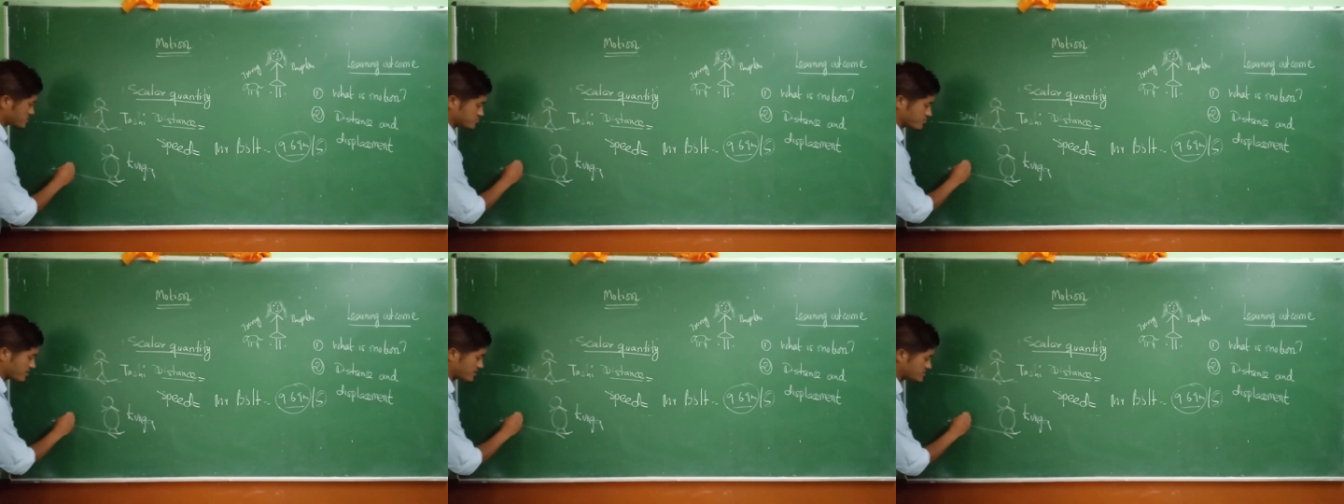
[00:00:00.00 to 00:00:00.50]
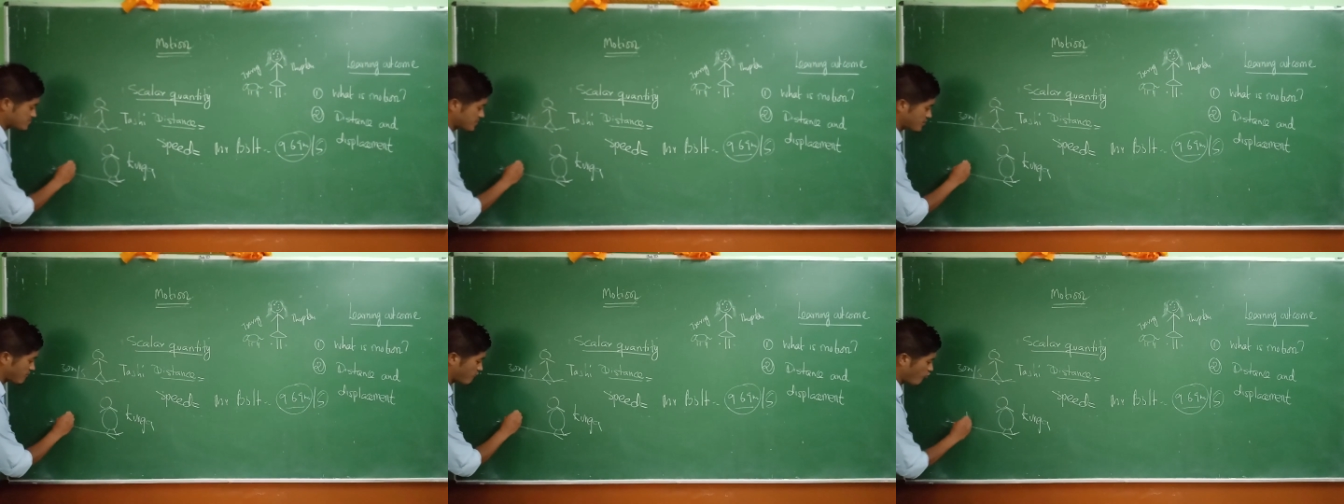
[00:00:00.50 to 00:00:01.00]
is running at a
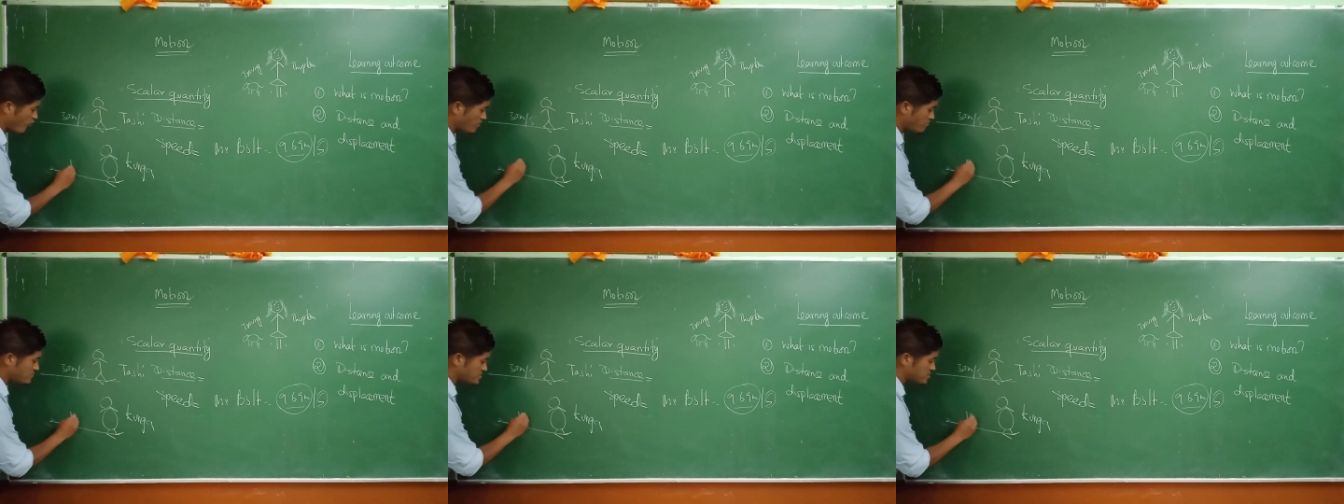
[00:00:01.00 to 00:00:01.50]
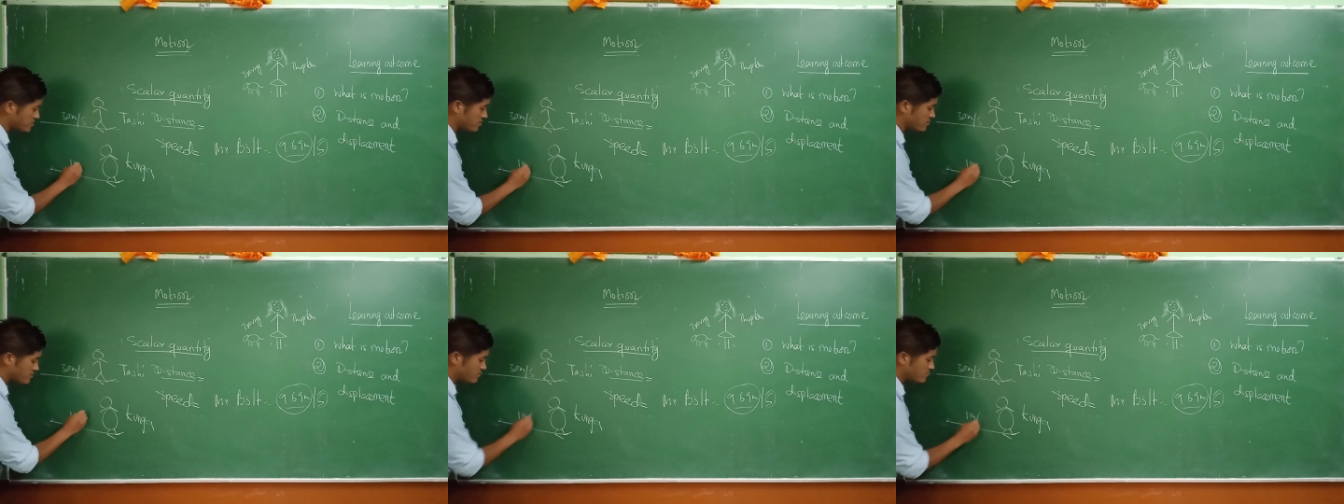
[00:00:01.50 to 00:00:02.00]
speed of 1
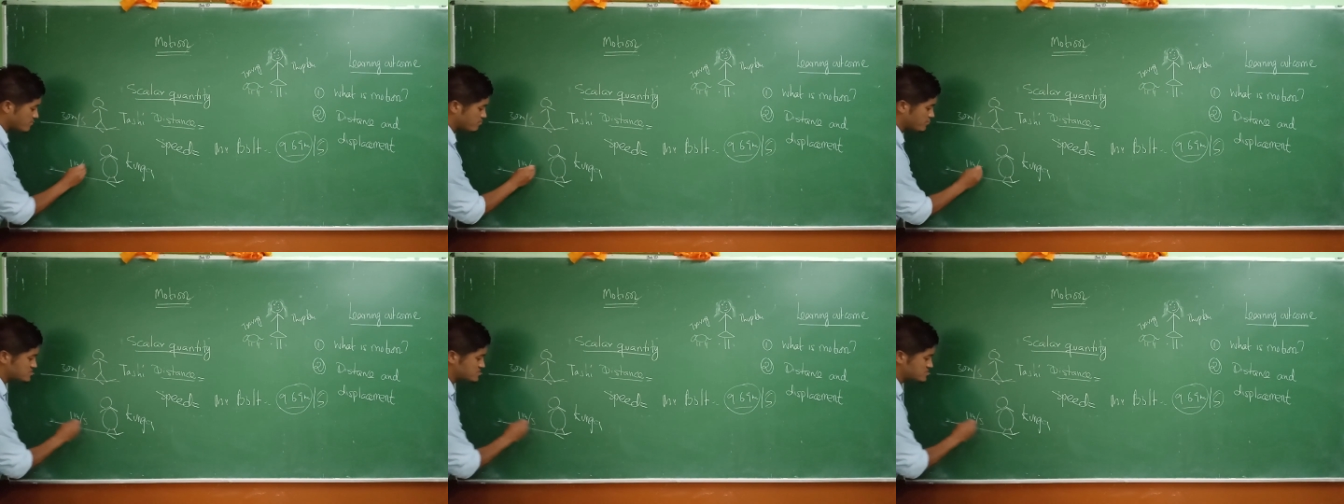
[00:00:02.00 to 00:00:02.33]
meter per